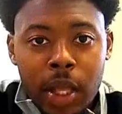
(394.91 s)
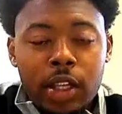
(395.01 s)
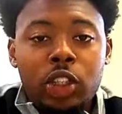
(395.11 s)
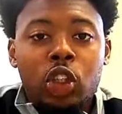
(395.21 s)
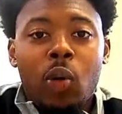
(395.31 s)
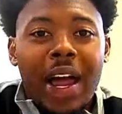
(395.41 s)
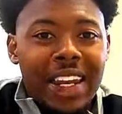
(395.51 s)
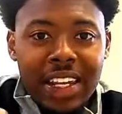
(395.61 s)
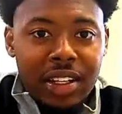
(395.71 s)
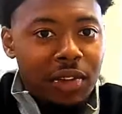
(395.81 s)
So I
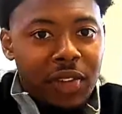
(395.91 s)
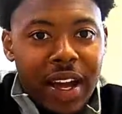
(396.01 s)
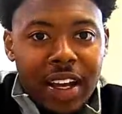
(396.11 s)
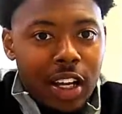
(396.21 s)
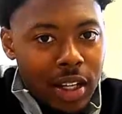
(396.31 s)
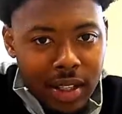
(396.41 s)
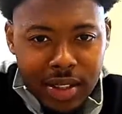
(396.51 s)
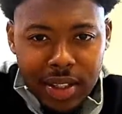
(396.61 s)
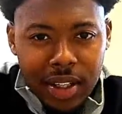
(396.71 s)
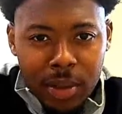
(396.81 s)
needed to find a good
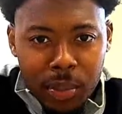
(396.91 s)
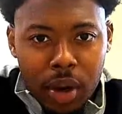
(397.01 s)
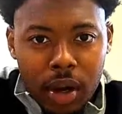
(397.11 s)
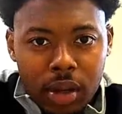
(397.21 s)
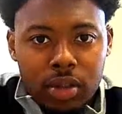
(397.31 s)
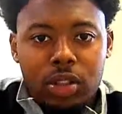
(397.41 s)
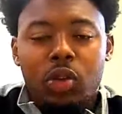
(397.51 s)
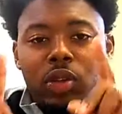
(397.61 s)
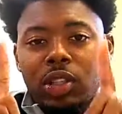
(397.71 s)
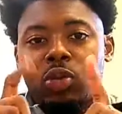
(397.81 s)
selling product. So
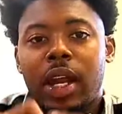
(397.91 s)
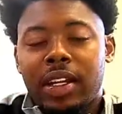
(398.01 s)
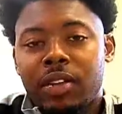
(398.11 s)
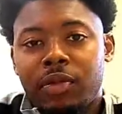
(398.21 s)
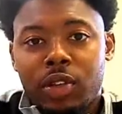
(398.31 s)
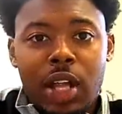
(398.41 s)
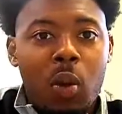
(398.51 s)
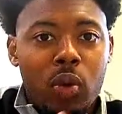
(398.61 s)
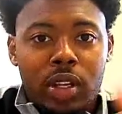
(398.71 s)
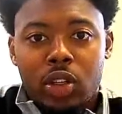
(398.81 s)
this is what I did first. I
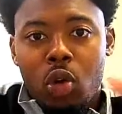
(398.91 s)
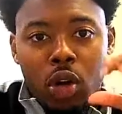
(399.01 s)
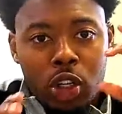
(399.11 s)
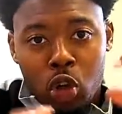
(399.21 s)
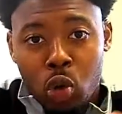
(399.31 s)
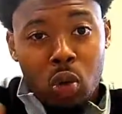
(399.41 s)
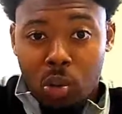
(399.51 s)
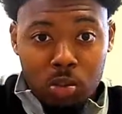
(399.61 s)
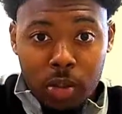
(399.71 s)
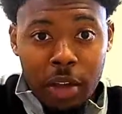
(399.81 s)
went on Google.
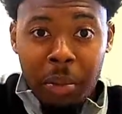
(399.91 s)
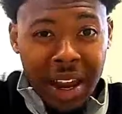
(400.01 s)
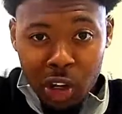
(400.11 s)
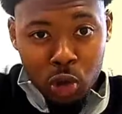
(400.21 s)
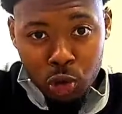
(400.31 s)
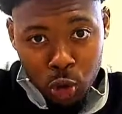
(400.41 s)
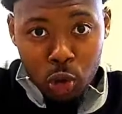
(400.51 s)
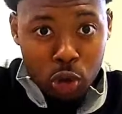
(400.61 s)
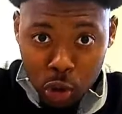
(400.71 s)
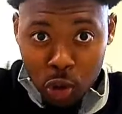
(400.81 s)
Everybody knows Google.
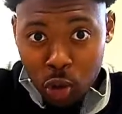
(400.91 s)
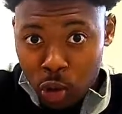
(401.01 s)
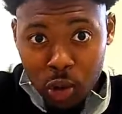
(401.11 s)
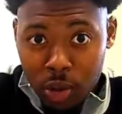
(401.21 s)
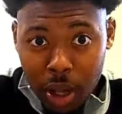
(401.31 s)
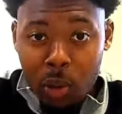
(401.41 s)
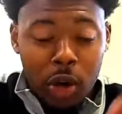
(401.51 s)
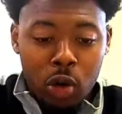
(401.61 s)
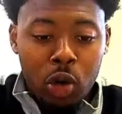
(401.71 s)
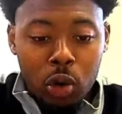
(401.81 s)
Do you know Google? I went on
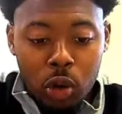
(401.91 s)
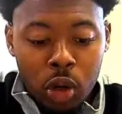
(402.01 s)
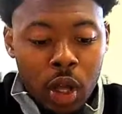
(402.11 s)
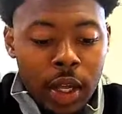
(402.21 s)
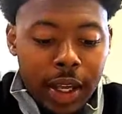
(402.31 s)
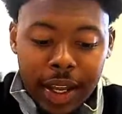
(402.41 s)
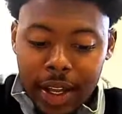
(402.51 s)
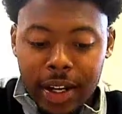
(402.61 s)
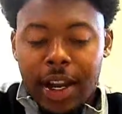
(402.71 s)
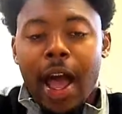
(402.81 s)
Google
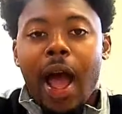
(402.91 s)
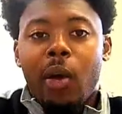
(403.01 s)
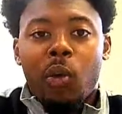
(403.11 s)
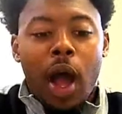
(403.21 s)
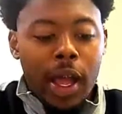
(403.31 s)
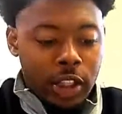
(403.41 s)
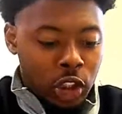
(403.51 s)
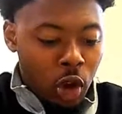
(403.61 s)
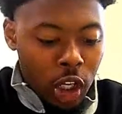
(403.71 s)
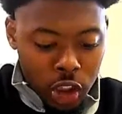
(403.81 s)
and I
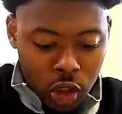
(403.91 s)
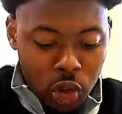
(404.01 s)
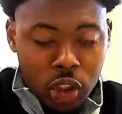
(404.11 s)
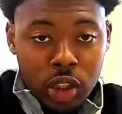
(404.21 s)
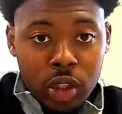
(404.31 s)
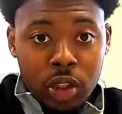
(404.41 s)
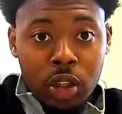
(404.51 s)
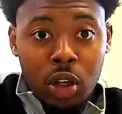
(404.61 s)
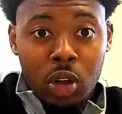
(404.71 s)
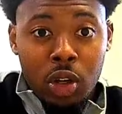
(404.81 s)
started searching
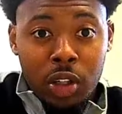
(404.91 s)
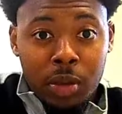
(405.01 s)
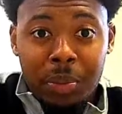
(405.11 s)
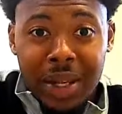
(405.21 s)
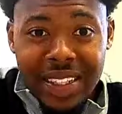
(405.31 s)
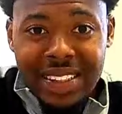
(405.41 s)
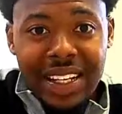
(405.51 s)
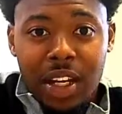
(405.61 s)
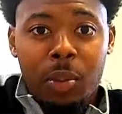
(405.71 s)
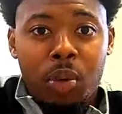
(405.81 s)
on best
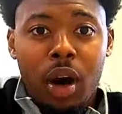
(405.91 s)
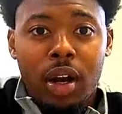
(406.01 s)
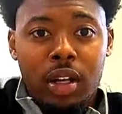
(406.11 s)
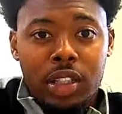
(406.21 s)
selling products.